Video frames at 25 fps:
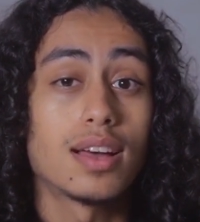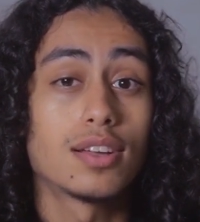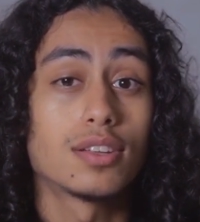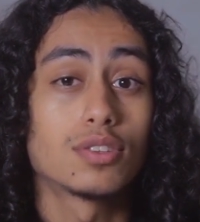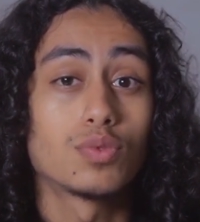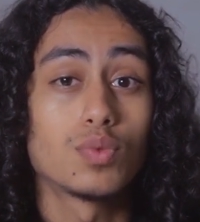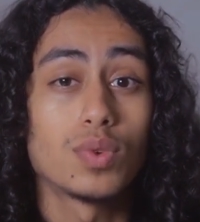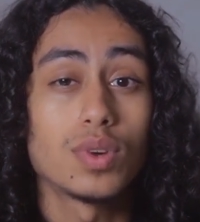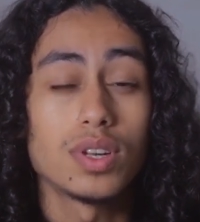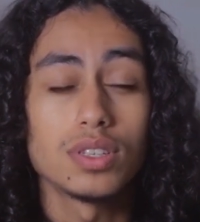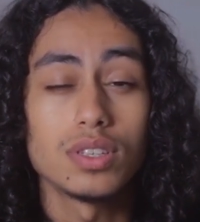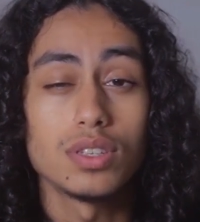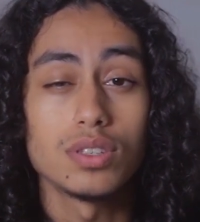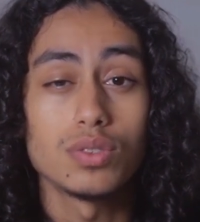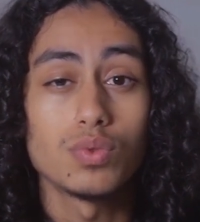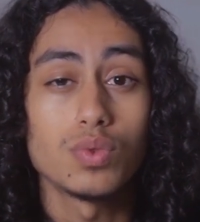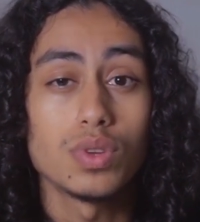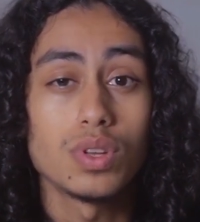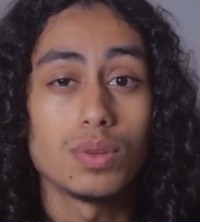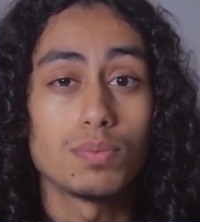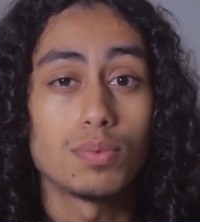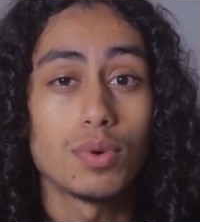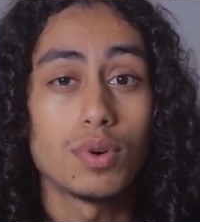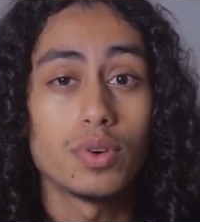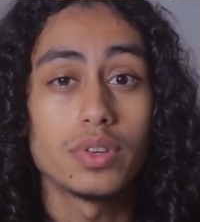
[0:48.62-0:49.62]
at
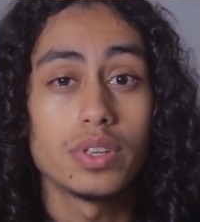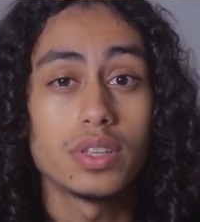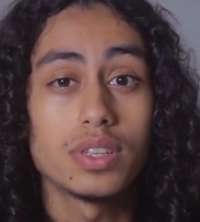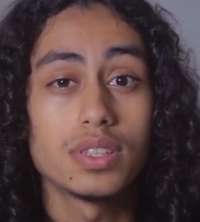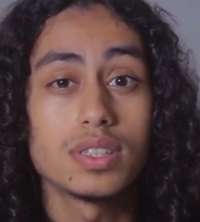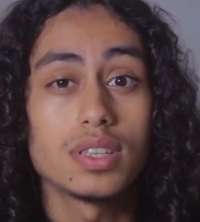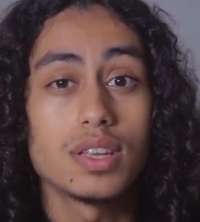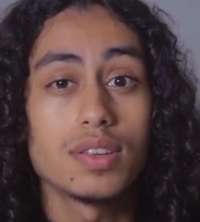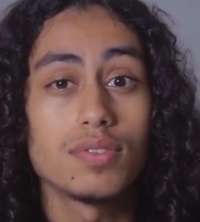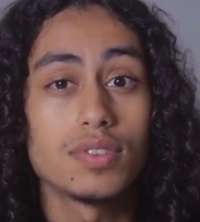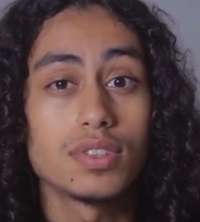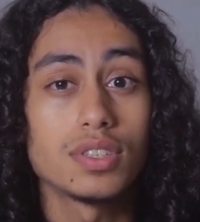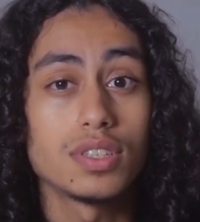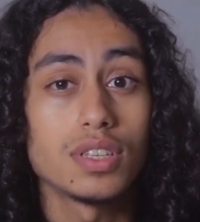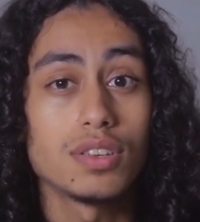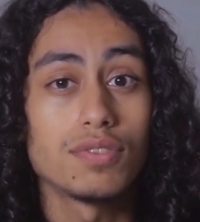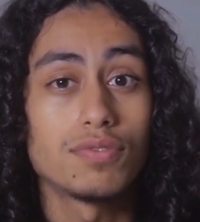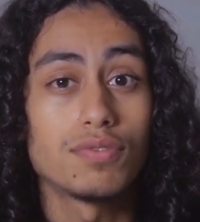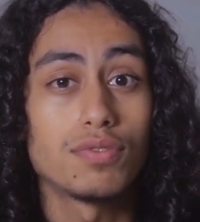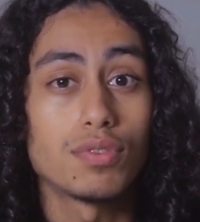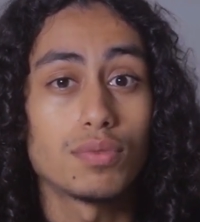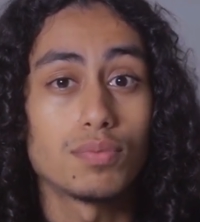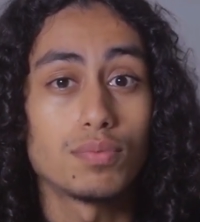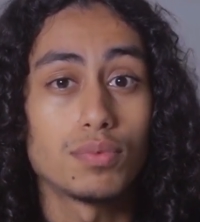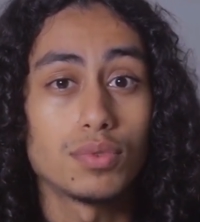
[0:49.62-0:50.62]

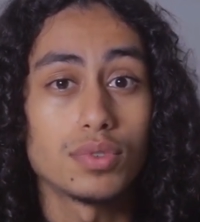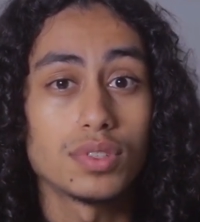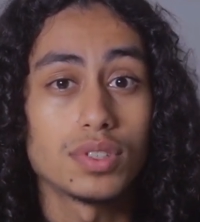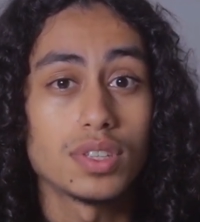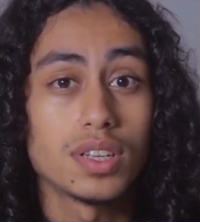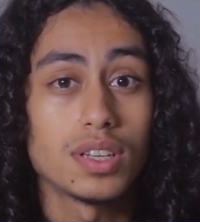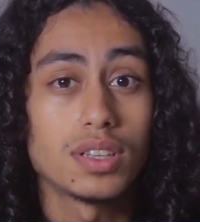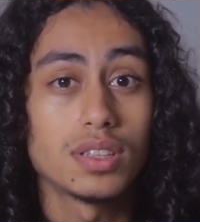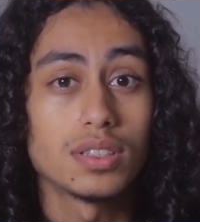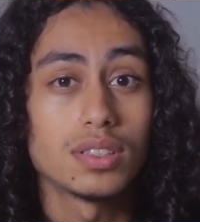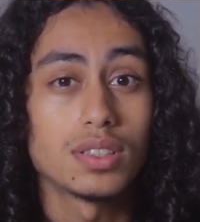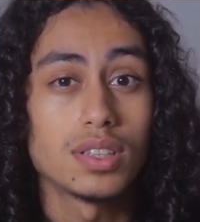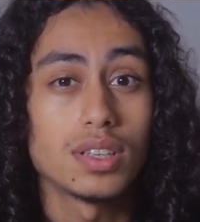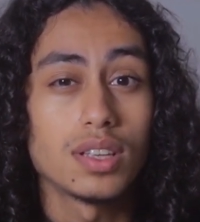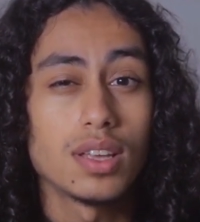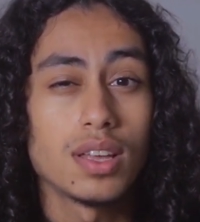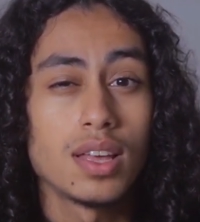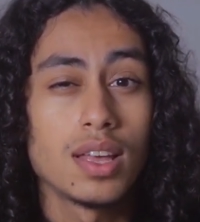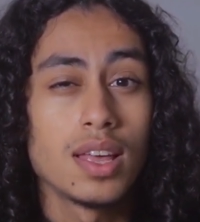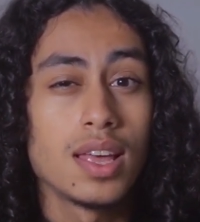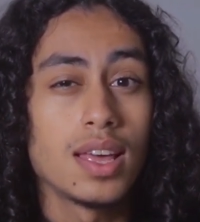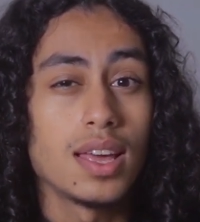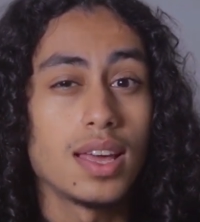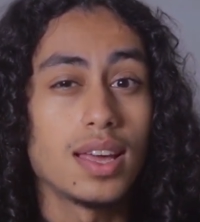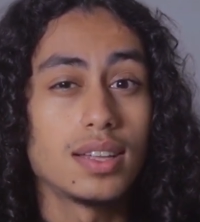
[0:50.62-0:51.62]

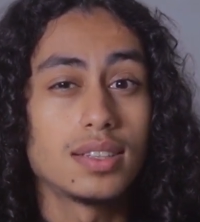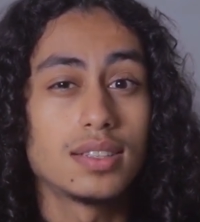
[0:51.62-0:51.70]
23.74%.